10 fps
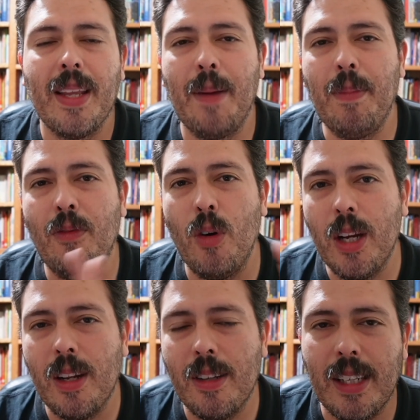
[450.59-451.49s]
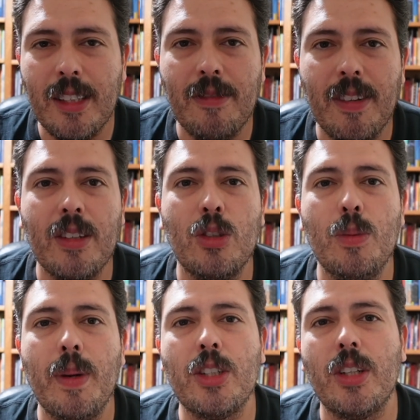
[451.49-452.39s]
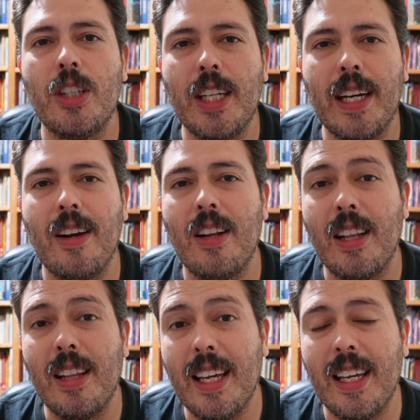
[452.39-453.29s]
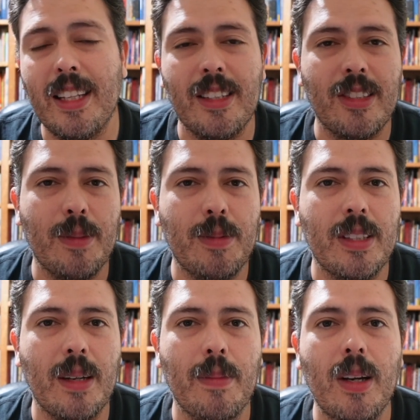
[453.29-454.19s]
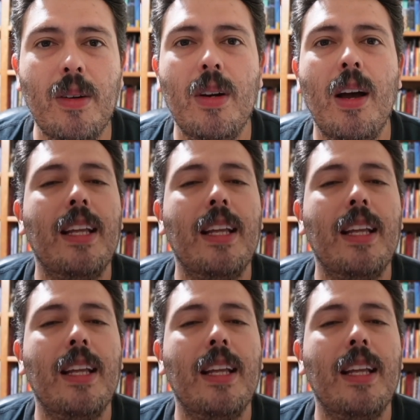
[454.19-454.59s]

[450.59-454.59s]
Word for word: And before you close out this video, do make sure you check out the link in the description down below.